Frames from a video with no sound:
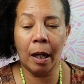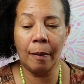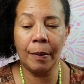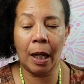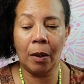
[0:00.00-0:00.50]

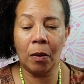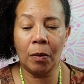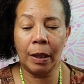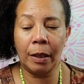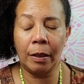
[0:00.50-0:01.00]
not
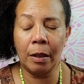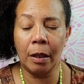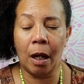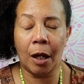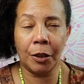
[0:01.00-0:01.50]
only
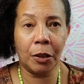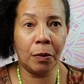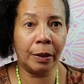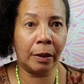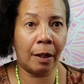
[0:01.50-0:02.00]
are you
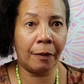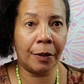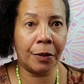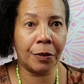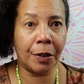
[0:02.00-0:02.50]
in love
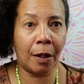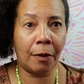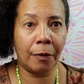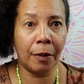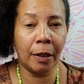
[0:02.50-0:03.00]
with yourself
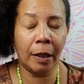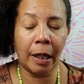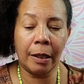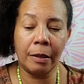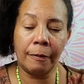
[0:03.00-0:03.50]

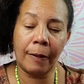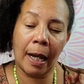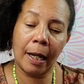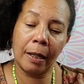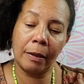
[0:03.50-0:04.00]
in a
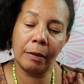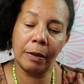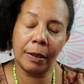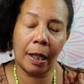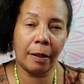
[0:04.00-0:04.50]
divine
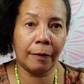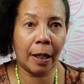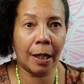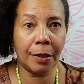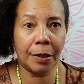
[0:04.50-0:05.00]
state of
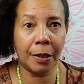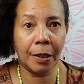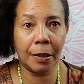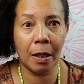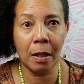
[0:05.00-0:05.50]
consciousness,